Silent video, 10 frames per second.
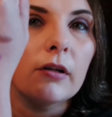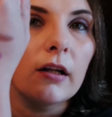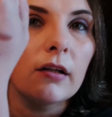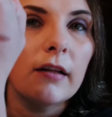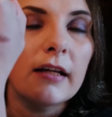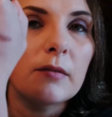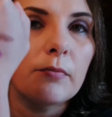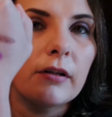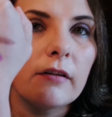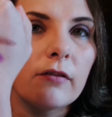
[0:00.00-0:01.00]
color. That's
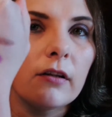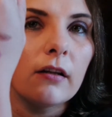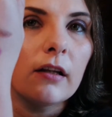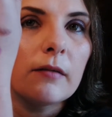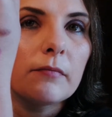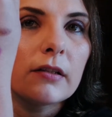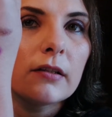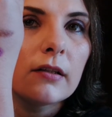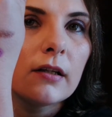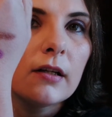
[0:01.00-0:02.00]
pretty for the
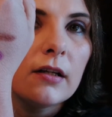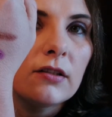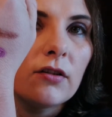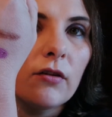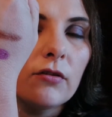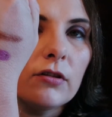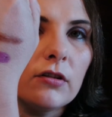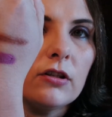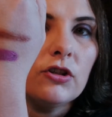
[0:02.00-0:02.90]
lips. So those are the